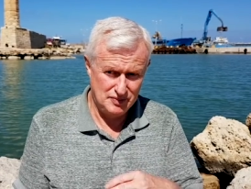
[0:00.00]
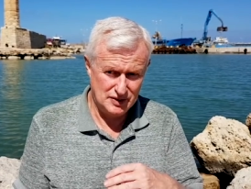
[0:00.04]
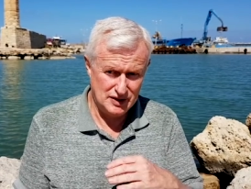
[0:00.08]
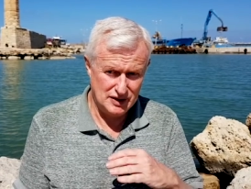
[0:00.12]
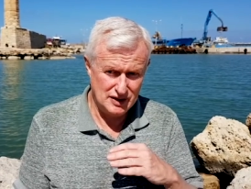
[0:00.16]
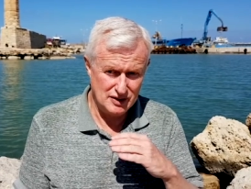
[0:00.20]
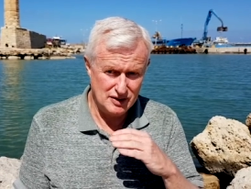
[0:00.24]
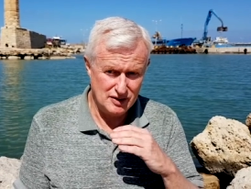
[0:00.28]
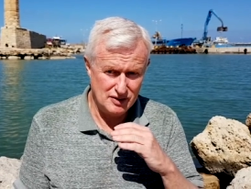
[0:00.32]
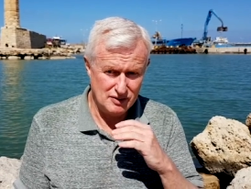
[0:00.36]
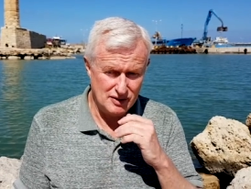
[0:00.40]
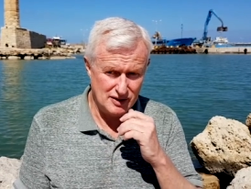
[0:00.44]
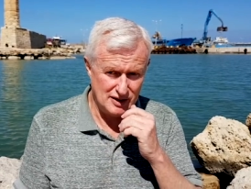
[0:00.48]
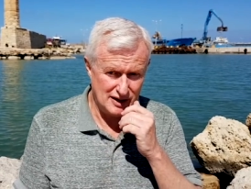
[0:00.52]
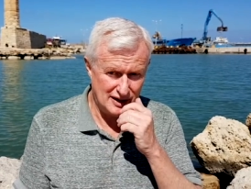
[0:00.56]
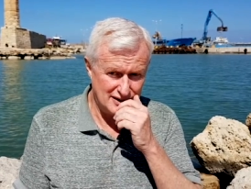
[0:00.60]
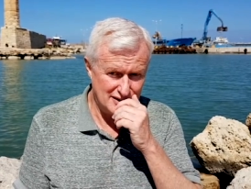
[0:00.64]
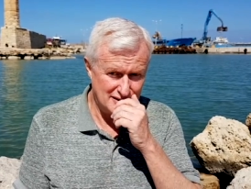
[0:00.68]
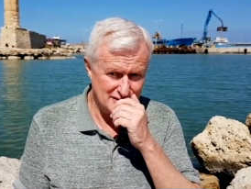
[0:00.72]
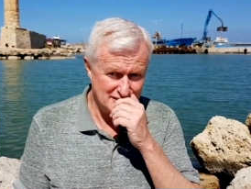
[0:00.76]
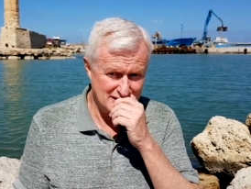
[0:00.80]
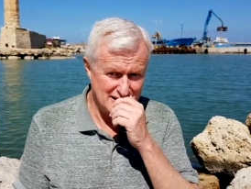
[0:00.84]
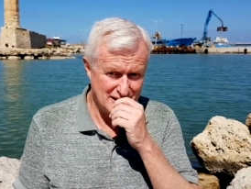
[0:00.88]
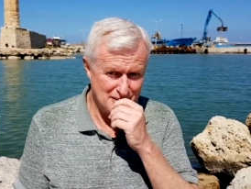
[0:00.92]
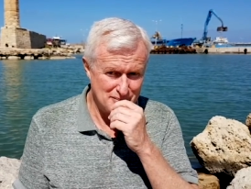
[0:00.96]
you know, I
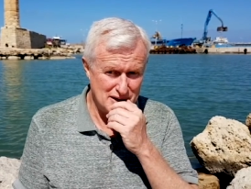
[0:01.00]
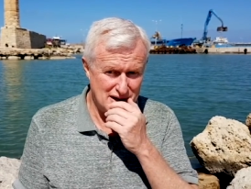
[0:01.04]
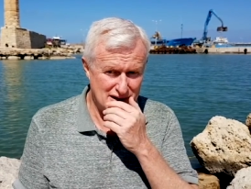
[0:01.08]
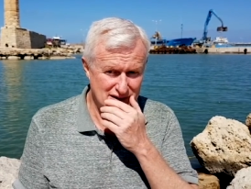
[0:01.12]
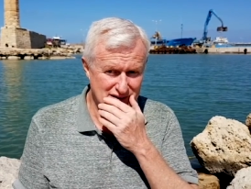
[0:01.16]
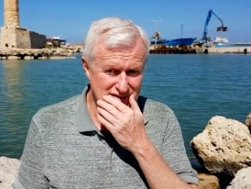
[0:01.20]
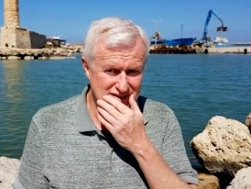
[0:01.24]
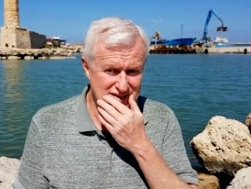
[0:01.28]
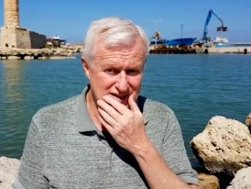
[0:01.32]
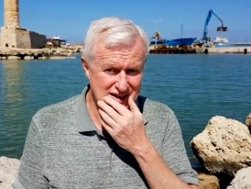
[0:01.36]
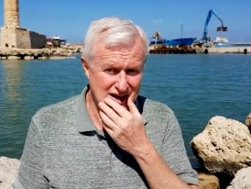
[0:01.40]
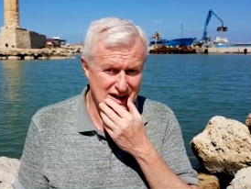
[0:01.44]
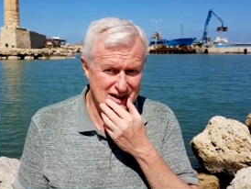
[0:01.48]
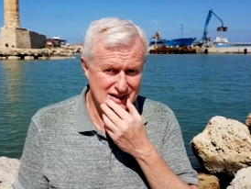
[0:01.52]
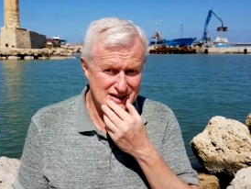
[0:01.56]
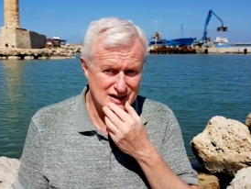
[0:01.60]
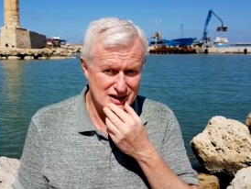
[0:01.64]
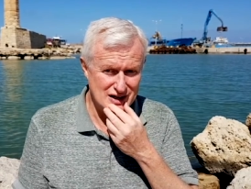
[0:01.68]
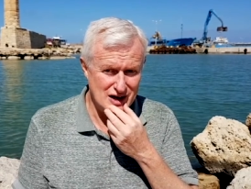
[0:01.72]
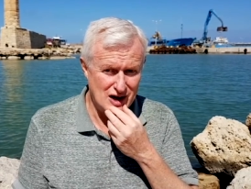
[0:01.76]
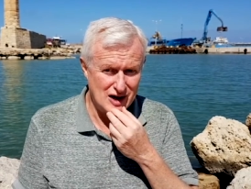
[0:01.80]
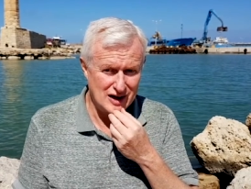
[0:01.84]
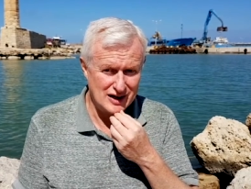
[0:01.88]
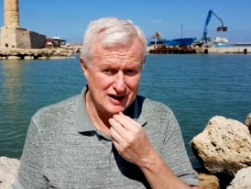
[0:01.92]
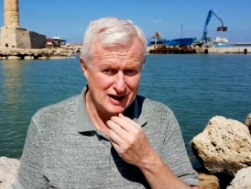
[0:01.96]
don't come out and say it's
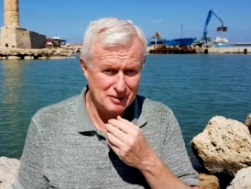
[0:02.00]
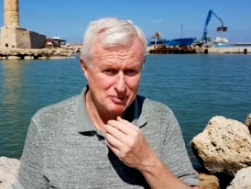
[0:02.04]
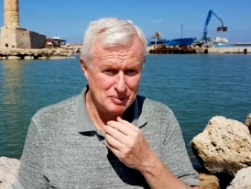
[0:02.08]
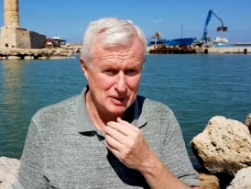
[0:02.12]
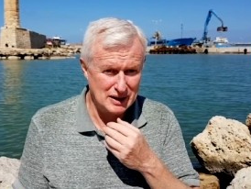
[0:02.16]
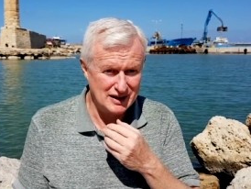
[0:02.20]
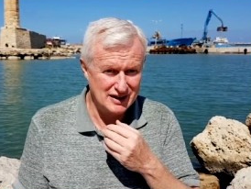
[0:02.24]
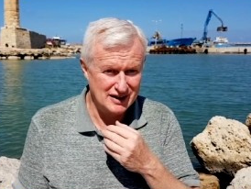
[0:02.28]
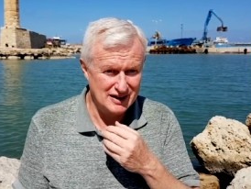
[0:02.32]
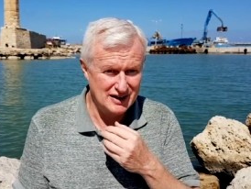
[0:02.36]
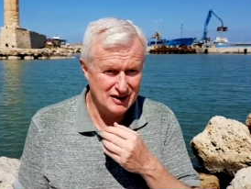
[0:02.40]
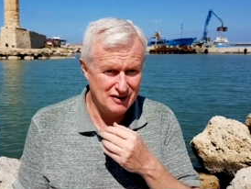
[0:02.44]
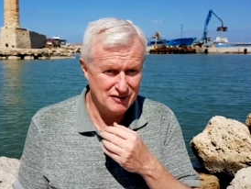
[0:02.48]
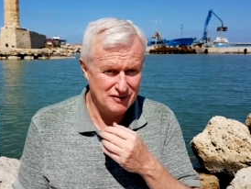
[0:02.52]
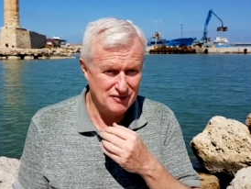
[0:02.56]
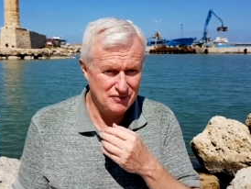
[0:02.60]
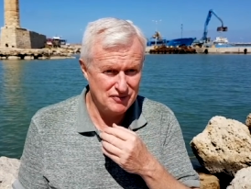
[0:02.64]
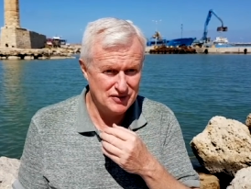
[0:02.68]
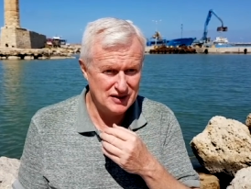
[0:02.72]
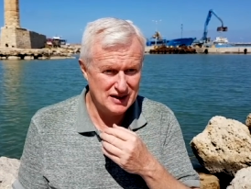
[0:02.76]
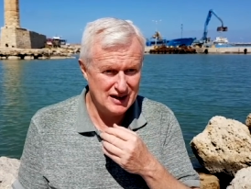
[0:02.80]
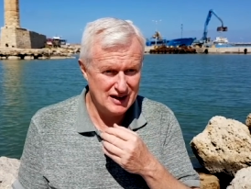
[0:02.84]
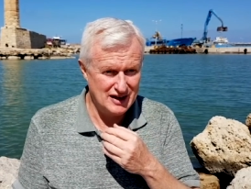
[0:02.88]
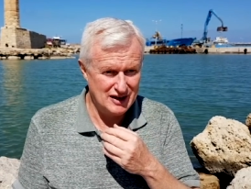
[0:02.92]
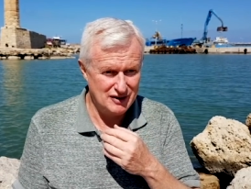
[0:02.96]
anarchic, but if
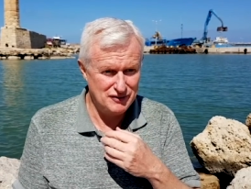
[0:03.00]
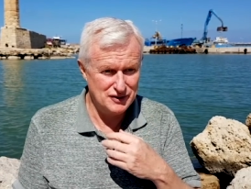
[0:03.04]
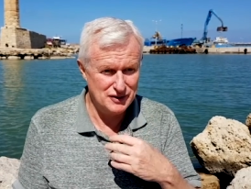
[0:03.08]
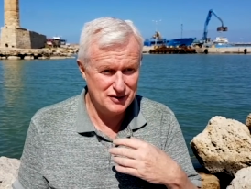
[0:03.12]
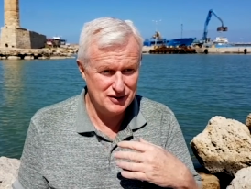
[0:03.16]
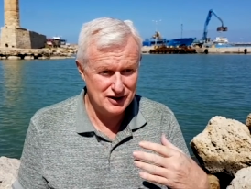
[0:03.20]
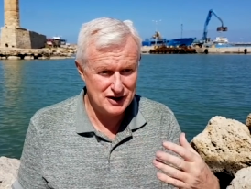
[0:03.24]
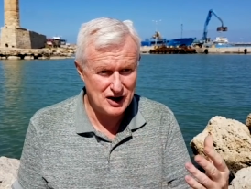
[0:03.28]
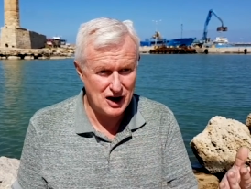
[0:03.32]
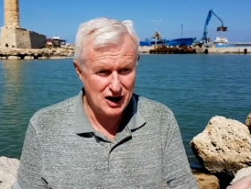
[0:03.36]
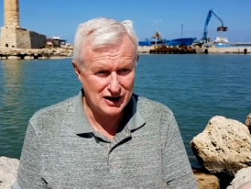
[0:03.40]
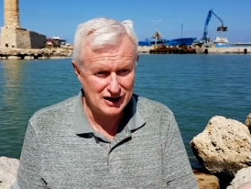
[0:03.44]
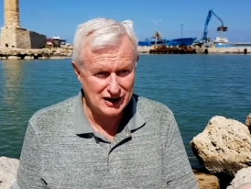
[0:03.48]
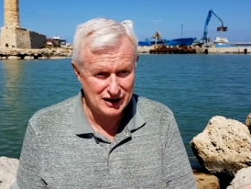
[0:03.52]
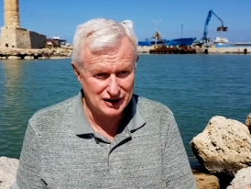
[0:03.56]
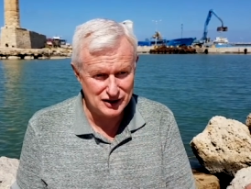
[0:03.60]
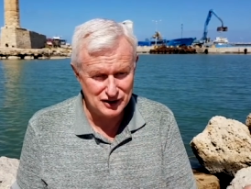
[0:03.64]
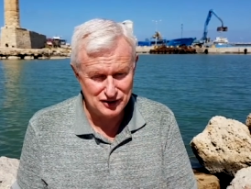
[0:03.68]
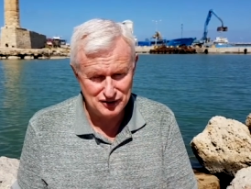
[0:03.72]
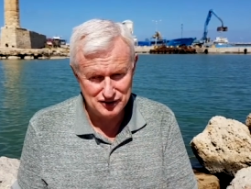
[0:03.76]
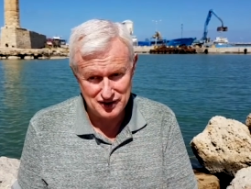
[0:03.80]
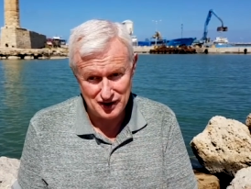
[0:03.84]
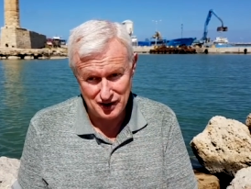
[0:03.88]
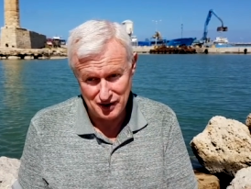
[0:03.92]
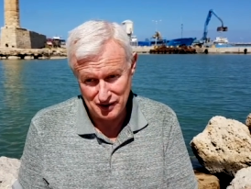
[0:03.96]
if you're anarchic,
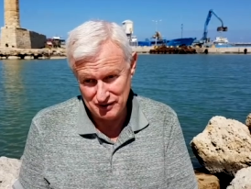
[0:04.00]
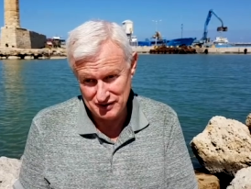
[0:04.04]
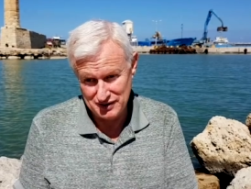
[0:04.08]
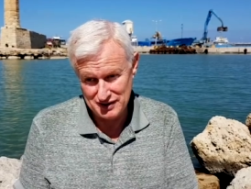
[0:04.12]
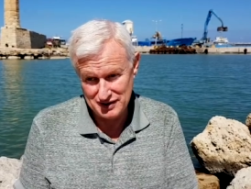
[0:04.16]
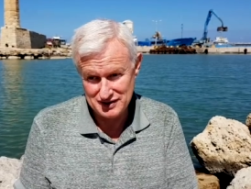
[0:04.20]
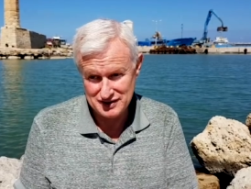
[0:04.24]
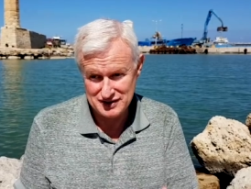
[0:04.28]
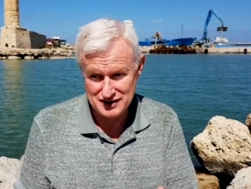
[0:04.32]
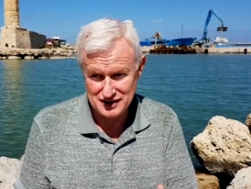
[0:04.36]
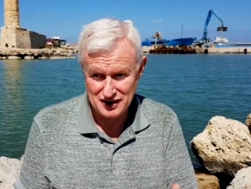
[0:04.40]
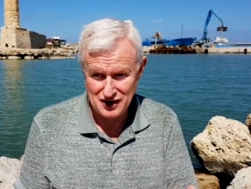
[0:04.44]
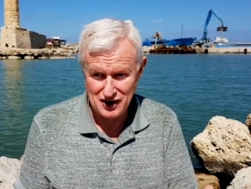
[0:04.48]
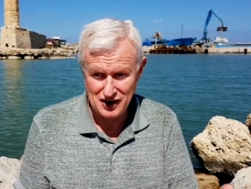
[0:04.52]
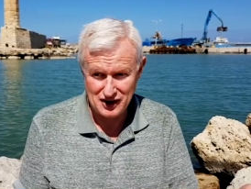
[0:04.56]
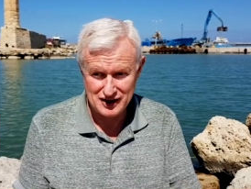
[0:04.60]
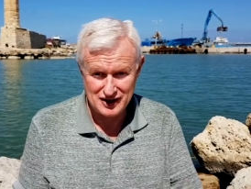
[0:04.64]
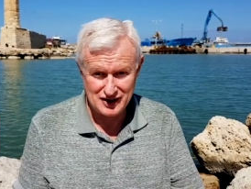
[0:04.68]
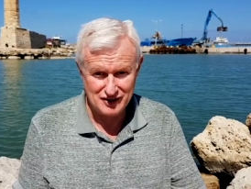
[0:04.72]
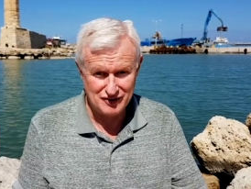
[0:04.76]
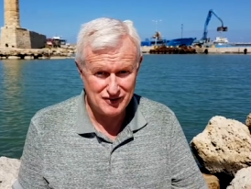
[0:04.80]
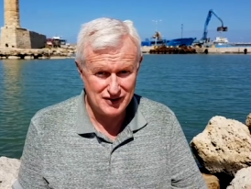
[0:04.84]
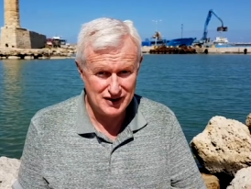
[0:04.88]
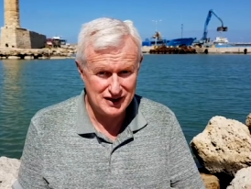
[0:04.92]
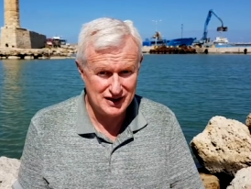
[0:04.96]
you know that it's an
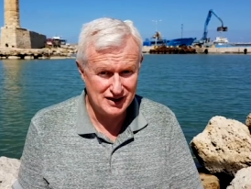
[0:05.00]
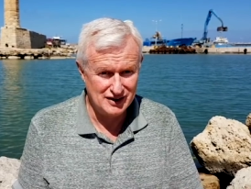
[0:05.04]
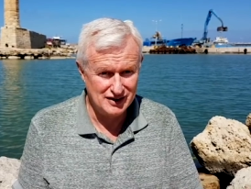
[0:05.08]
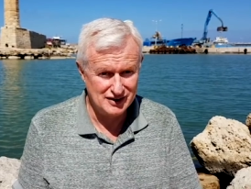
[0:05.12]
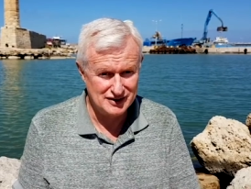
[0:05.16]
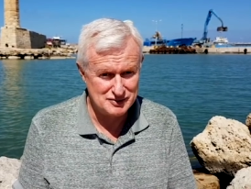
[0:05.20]
anarchic video.